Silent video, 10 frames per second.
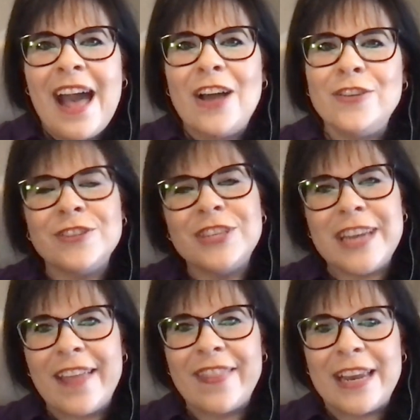
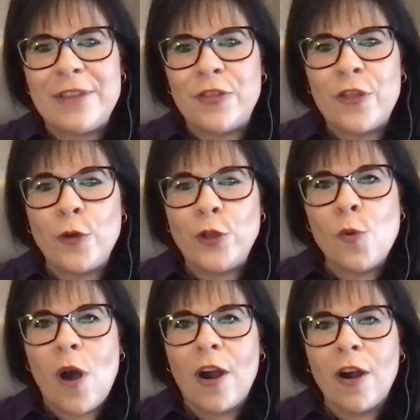Understand that even though
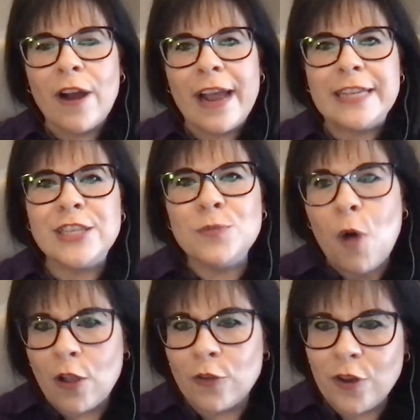you are a
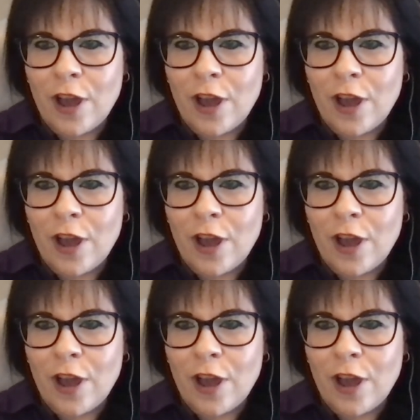smaller